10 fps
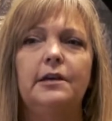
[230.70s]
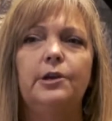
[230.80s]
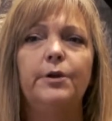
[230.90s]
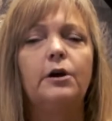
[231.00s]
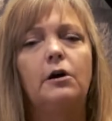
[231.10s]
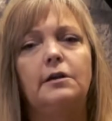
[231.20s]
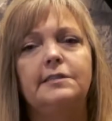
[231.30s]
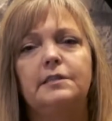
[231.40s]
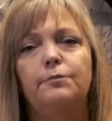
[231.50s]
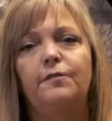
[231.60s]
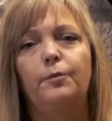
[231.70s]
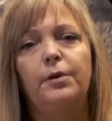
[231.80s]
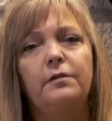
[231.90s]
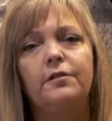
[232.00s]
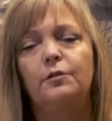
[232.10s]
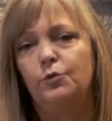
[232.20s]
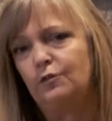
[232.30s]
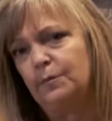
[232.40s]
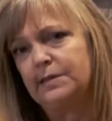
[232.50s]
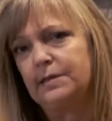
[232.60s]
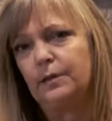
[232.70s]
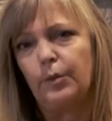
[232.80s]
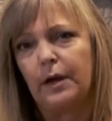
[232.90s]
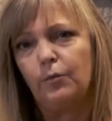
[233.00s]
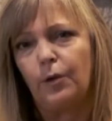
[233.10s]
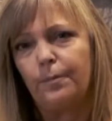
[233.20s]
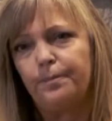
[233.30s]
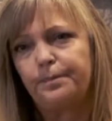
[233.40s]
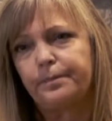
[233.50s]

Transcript: He recalls some of the pivotal movements in the Bible.